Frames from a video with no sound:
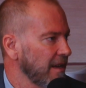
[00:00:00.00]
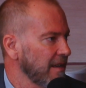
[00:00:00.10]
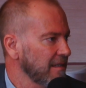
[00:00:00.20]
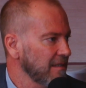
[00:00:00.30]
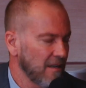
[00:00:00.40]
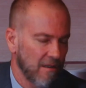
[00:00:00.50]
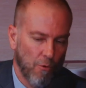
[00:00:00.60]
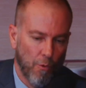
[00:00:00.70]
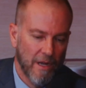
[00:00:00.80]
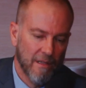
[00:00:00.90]
And
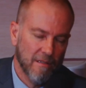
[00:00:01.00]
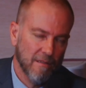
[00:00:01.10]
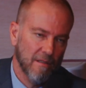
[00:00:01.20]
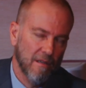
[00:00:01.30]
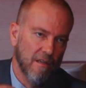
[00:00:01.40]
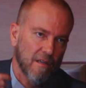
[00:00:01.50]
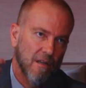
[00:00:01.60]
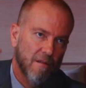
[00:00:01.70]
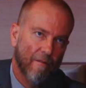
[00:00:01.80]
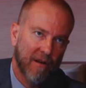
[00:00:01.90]
when he
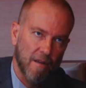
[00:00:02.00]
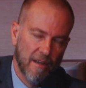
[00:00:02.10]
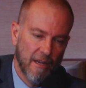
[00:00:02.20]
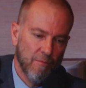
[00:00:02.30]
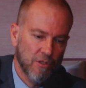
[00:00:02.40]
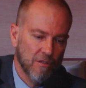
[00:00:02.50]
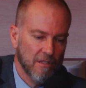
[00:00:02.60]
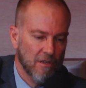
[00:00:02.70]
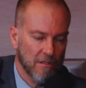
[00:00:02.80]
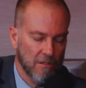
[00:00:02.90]
came to
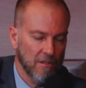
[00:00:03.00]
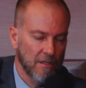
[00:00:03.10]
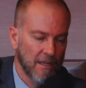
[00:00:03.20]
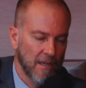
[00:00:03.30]
the doctor,